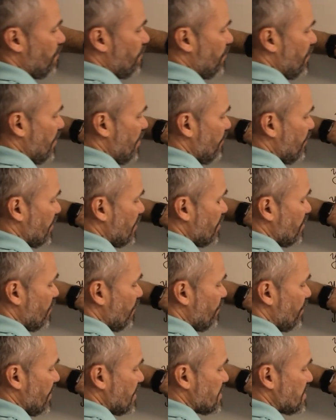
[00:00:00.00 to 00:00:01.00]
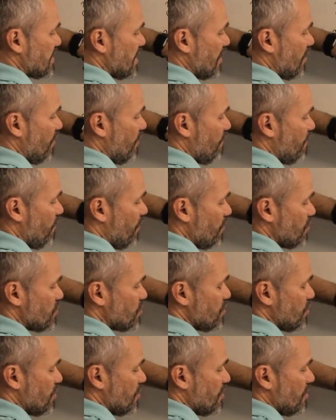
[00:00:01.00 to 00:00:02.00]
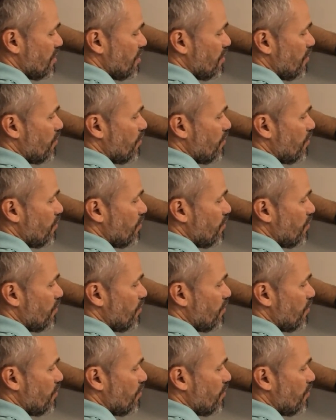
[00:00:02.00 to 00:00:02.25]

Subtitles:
derivative of the second function.